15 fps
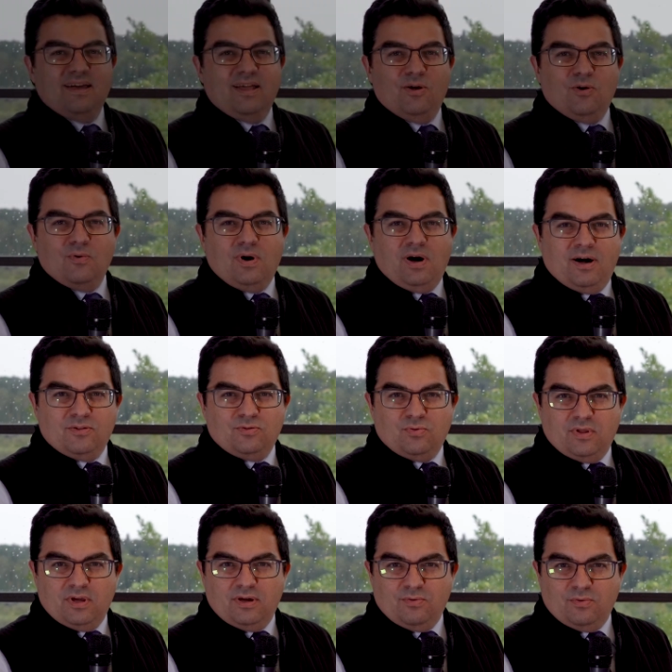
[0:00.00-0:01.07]
Hello, uh,
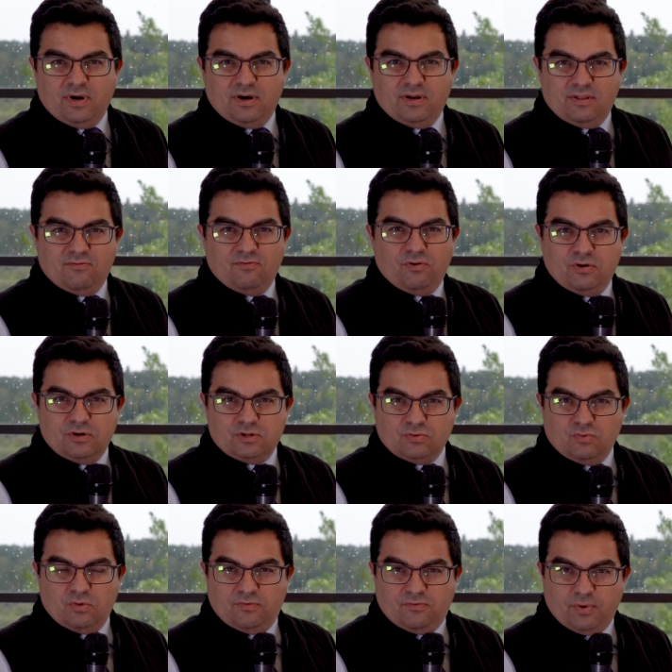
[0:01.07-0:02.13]
today we are in the Florence
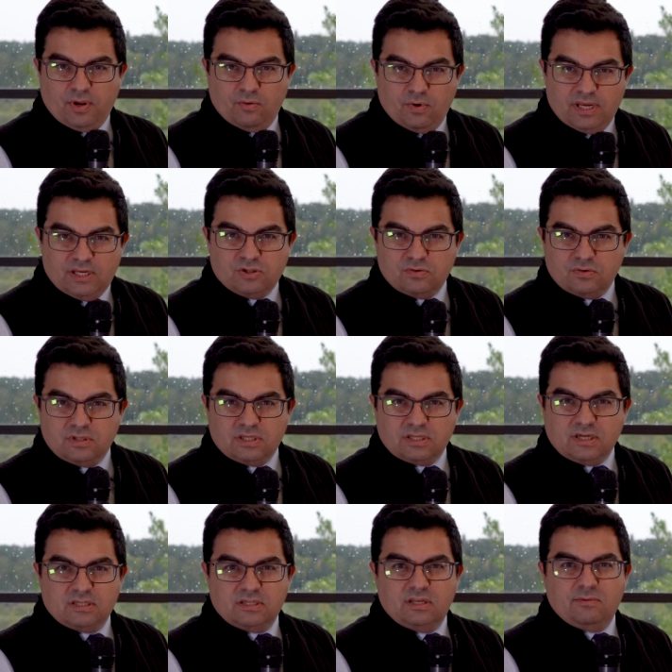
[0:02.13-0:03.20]
School of Regulation
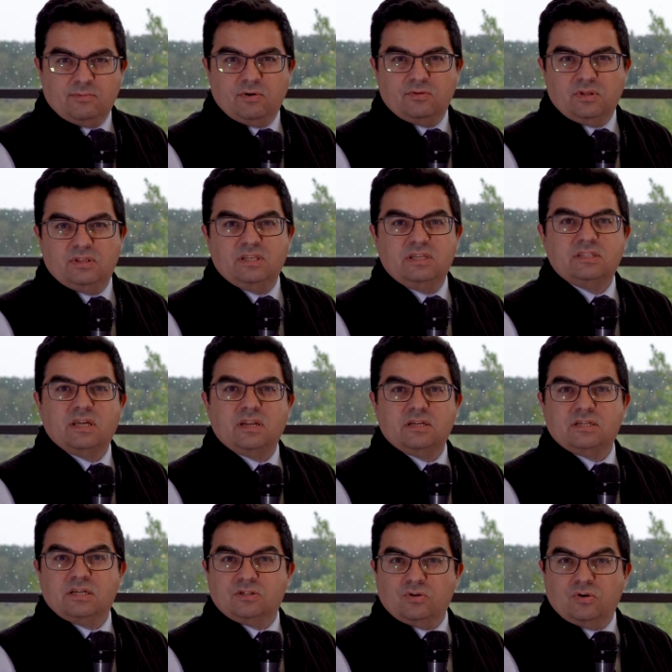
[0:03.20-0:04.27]
discussing about the
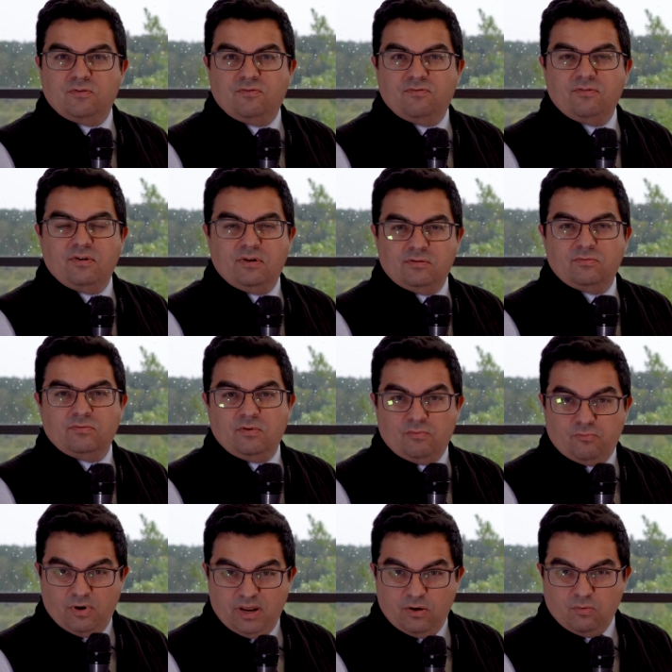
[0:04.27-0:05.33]
digitalization of
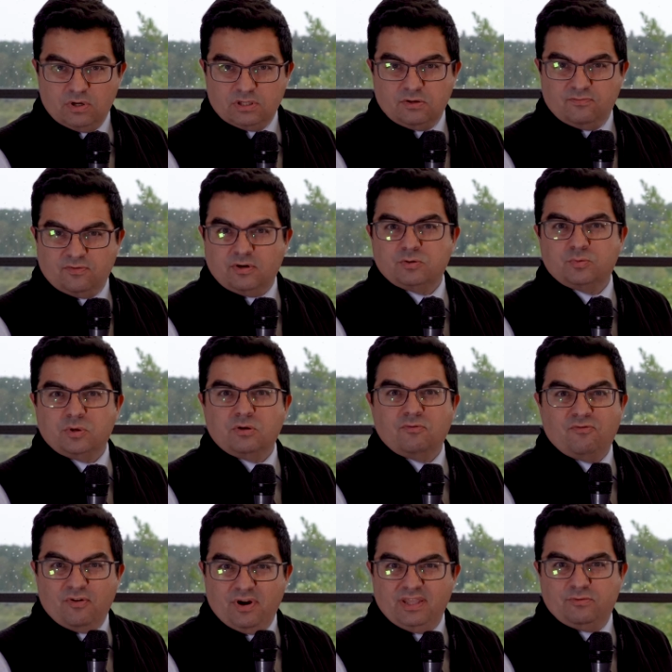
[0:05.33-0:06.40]
railways, of, transport,
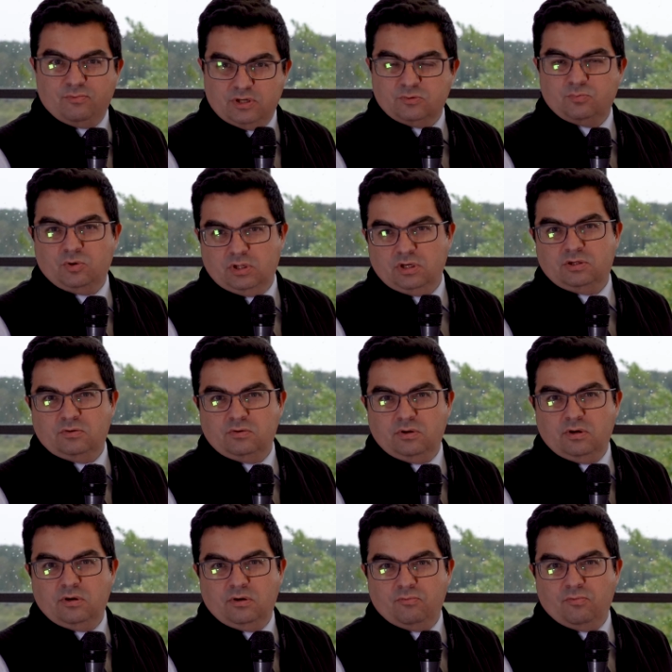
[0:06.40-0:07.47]
of freight transportation
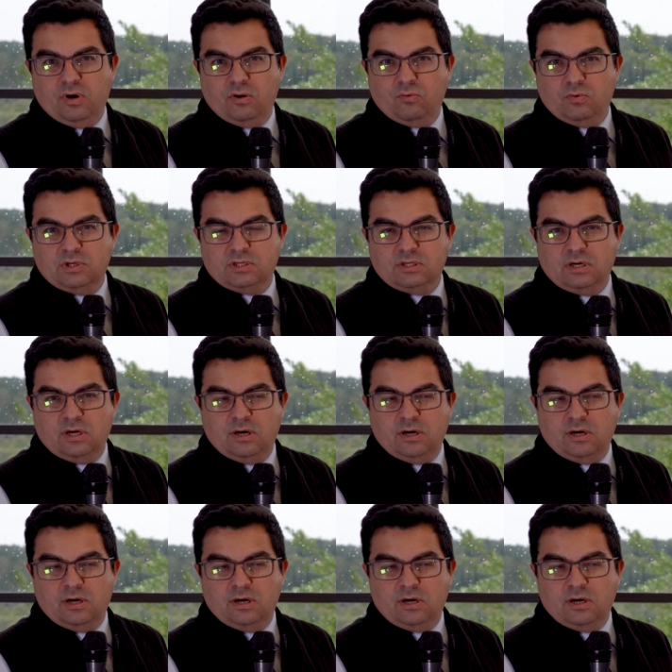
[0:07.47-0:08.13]
in, in railways.